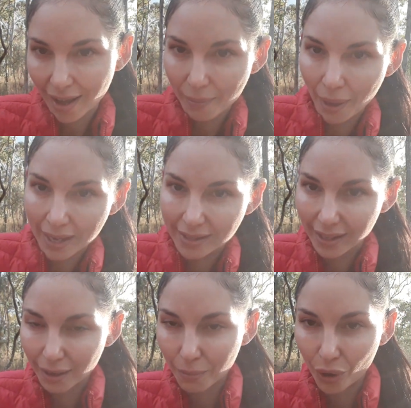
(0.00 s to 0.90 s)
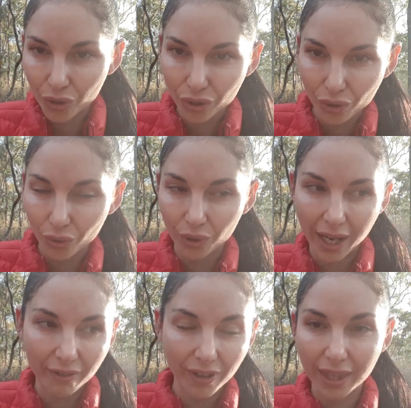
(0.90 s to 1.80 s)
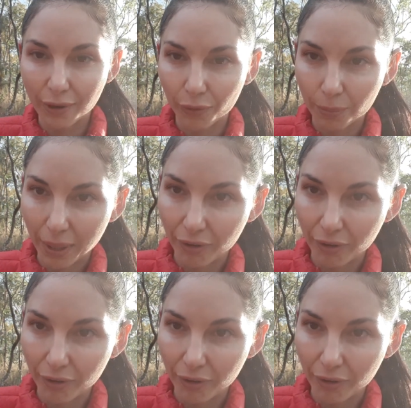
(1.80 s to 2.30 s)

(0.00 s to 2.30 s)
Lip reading: amazing emotional and everything would be